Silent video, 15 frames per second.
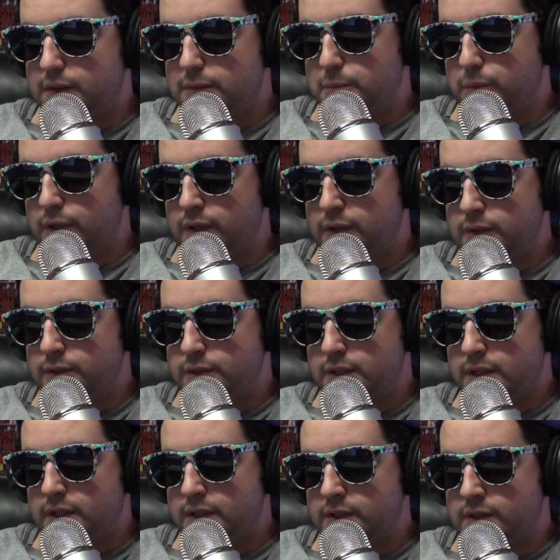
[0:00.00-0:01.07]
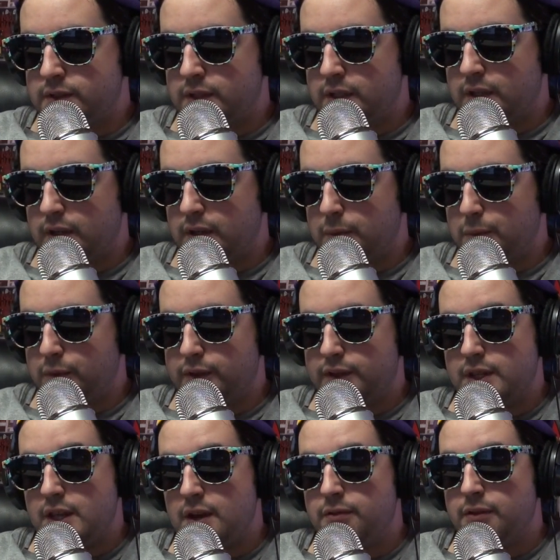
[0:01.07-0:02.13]
one of those things that I will
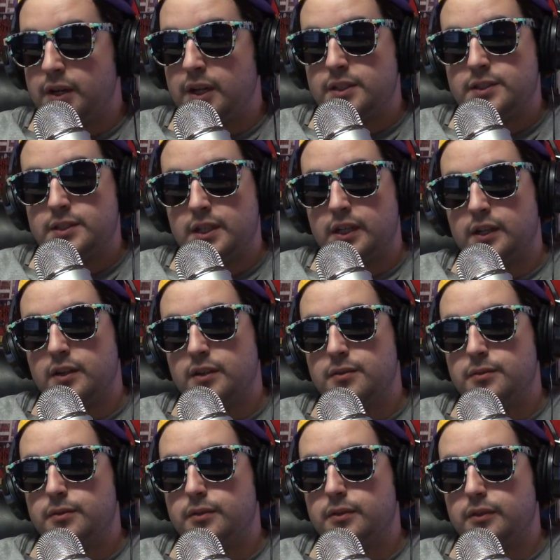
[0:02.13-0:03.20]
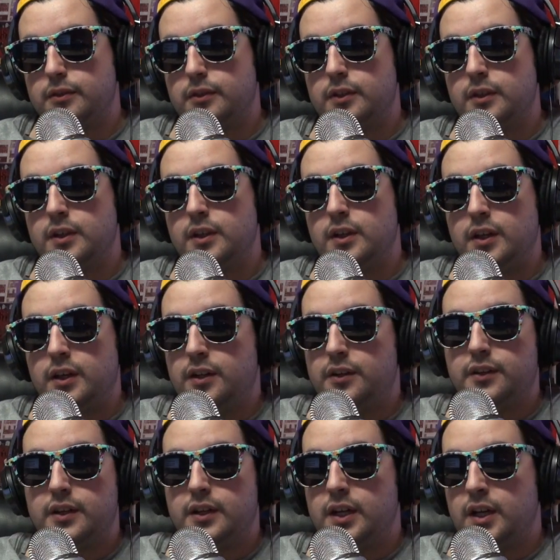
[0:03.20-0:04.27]
never get sick of. I don't
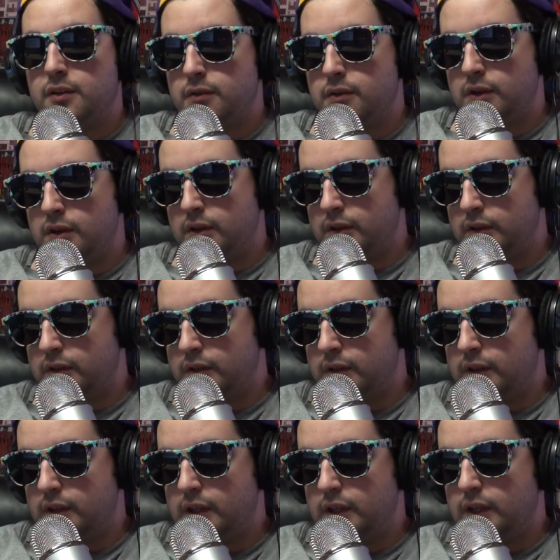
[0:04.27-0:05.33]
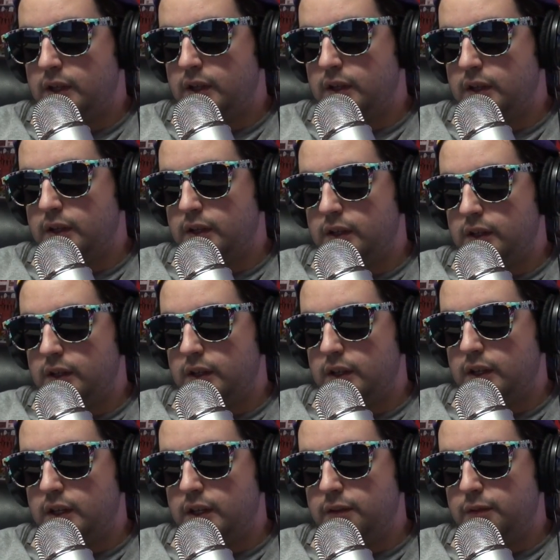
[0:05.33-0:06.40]
think ever.
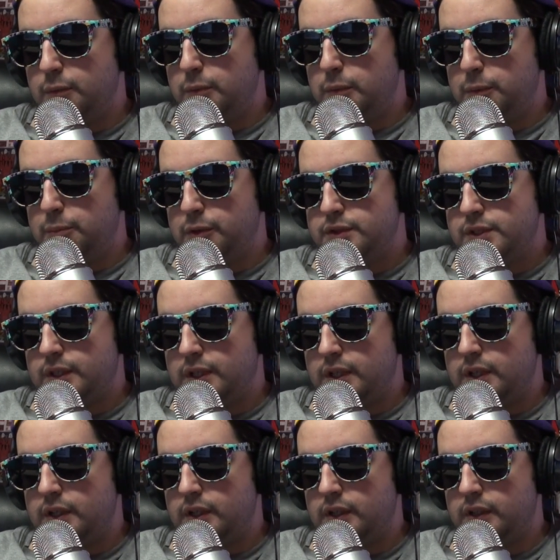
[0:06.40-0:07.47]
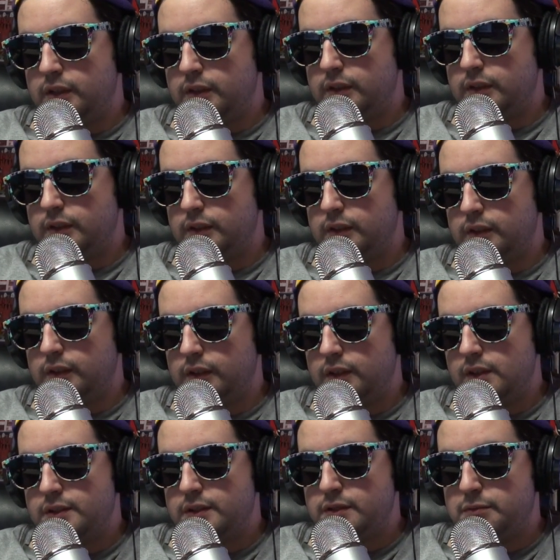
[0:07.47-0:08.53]
And even when people say
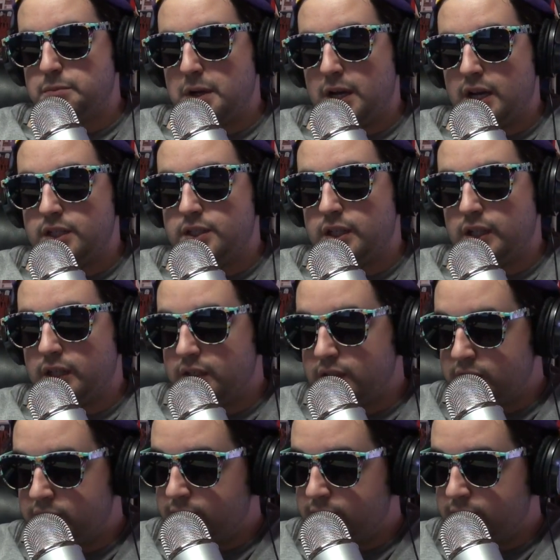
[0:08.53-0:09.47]
this is bad Chinese